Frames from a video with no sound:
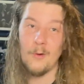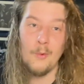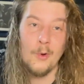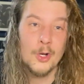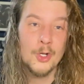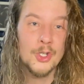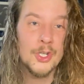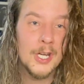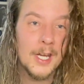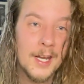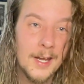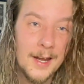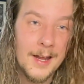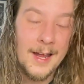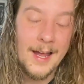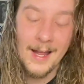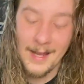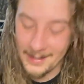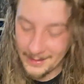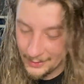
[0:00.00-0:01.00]
Washing
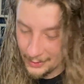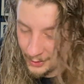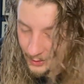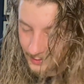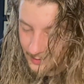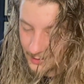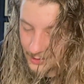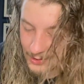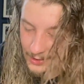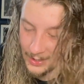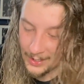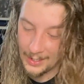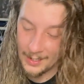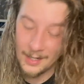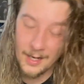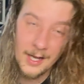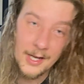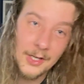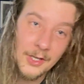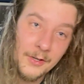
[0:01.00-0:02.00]
and conditioning,
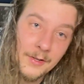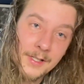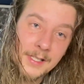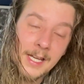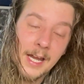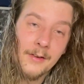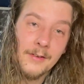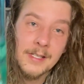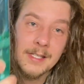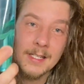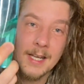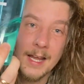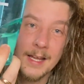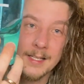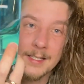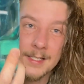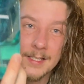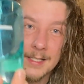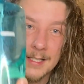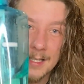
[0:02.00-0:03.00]
I use
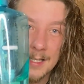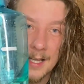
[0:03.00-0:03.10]
Kerastase.